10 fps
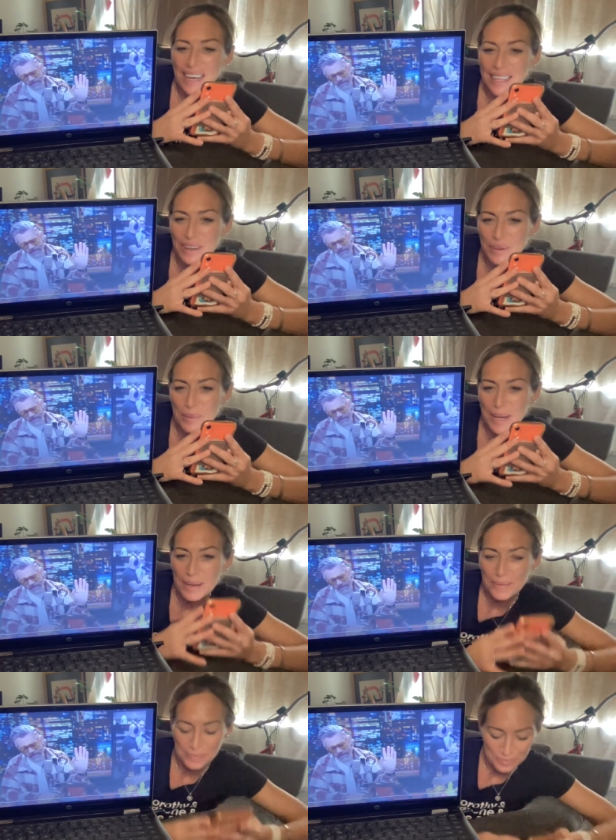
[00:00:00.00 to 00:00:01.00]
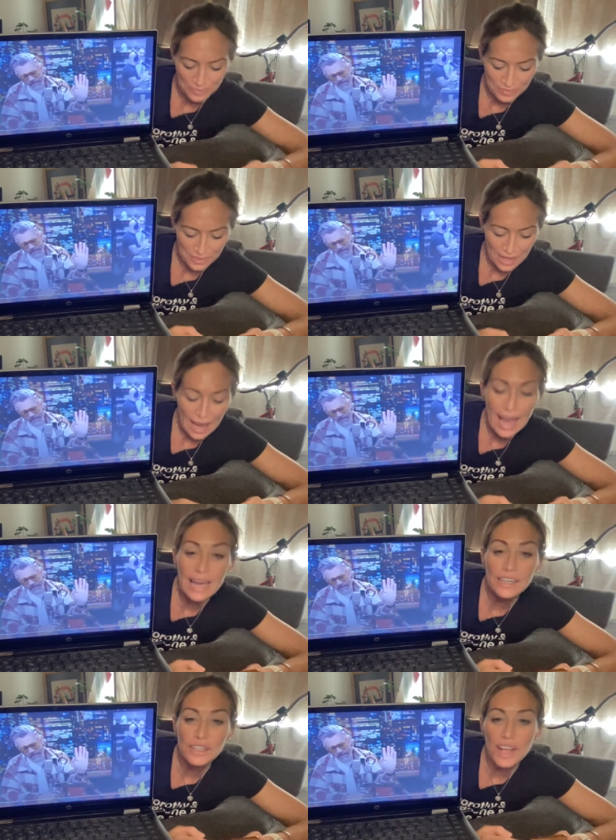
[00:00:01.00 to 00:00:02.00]
I love you, bye.
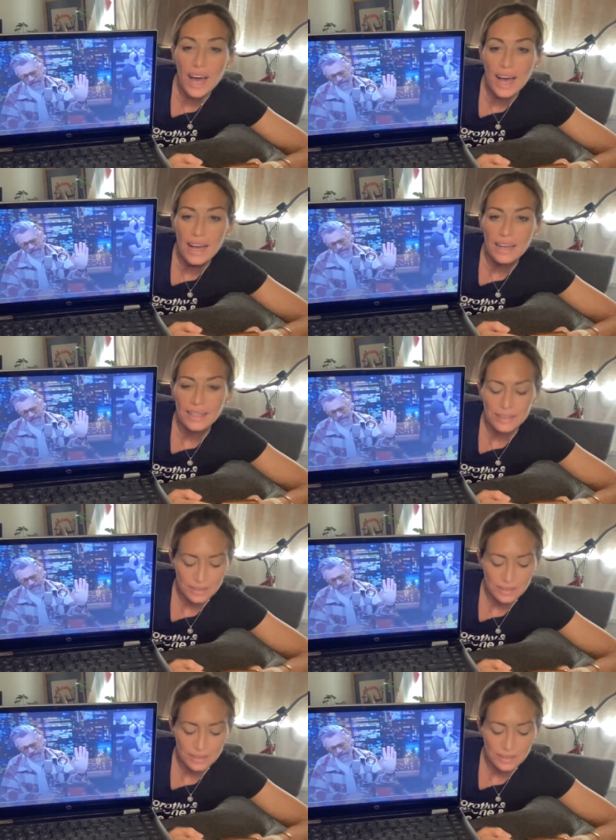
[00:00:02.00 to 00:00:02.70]
Angela!